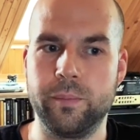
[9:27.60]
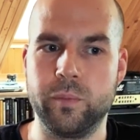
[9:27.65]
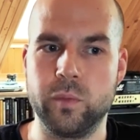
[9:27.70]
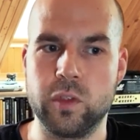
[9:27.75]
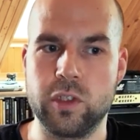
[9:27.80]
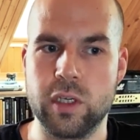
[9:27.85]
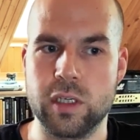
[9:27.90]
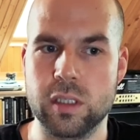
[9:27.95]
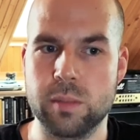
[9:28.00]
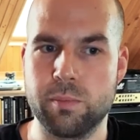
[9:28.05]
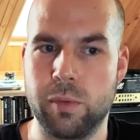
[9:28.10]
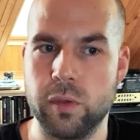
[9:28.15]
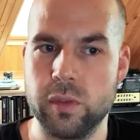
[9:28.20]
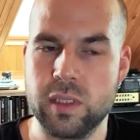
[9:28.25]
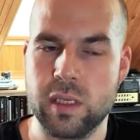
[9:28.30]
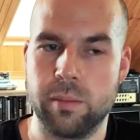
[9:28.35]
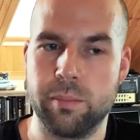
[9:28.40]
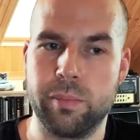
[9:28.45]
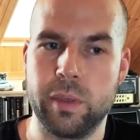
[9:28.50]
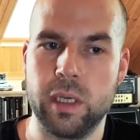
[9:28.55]
just post
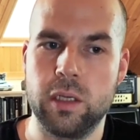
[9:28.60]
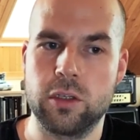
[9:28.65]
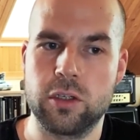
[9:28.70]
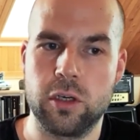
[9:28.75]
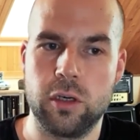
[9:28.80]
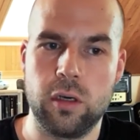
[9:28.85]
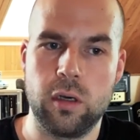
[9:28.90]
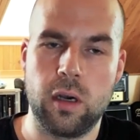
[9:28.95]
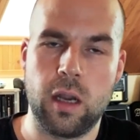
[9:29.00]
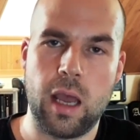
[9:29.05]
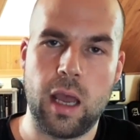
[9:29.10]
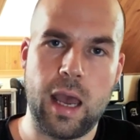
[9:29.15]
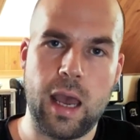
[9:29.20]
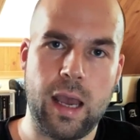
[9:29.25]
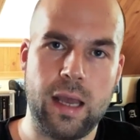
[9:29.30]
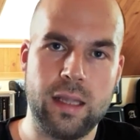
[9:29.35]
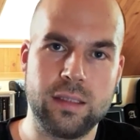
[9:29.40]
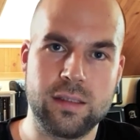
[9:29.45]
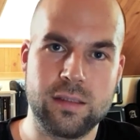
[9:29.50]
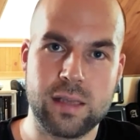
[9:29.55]
some picture
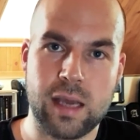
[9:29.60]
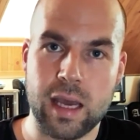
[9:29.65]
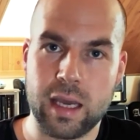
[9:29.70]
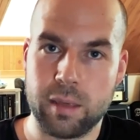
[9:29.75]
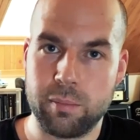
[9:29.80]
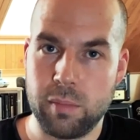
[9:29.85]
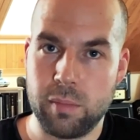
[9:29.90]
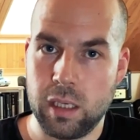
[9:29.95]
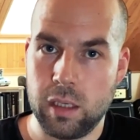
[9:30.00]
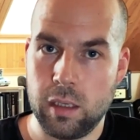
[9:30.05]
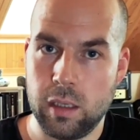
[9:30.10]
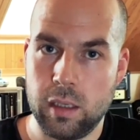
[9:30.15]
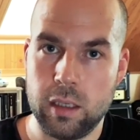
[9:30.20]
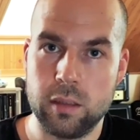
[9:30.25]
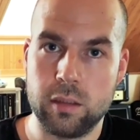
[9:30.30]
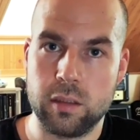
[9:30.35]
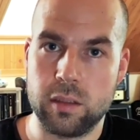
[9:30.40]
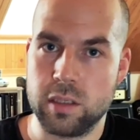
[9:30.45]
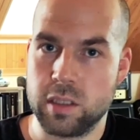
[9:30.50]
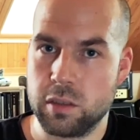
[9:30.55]
and tag me in
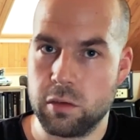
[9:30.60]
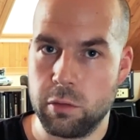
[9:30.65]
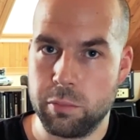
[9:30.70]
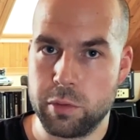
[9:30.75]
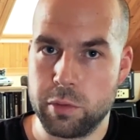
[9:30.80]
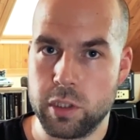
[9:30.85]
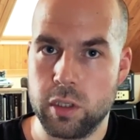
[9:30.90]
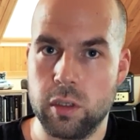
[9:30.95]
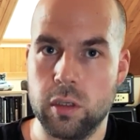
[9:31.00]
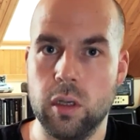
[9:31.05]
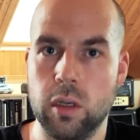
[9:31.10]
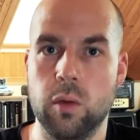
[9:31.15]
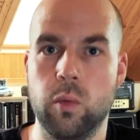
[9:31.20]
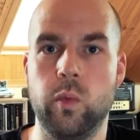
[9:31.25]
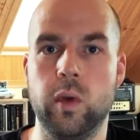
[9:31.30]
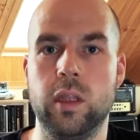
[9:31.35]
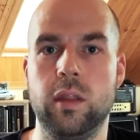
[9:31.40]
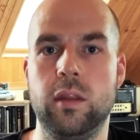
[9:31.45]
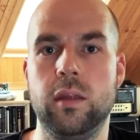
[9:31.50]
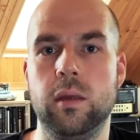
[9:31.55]
the description
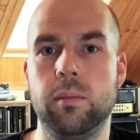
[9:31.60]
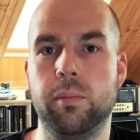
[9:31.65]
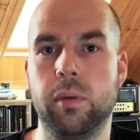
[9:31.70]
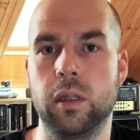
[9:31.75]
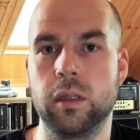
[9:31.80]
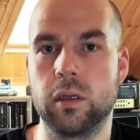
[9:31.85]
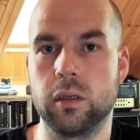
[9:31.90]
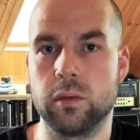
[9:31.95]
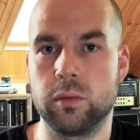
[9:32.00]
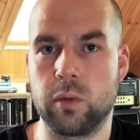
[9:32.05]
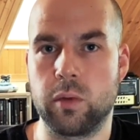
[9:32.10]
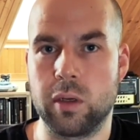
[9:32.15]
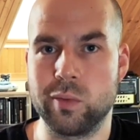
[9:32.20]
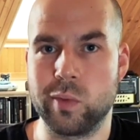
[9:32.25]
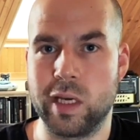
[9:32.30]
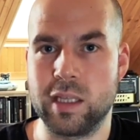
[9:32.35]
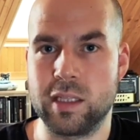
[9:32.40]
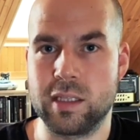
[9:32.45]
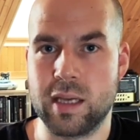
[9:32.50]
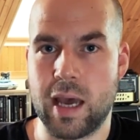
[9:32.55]
with the Polygon
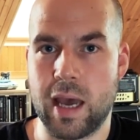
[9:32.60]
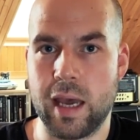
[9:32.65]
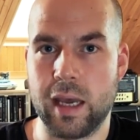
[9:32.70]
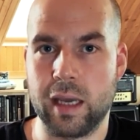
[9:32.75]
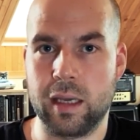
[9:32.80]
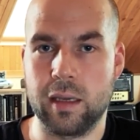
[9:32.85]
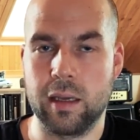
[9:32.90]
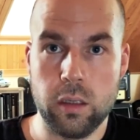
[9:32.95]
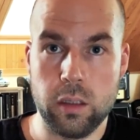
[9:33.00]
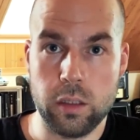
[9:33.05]
Runway tag.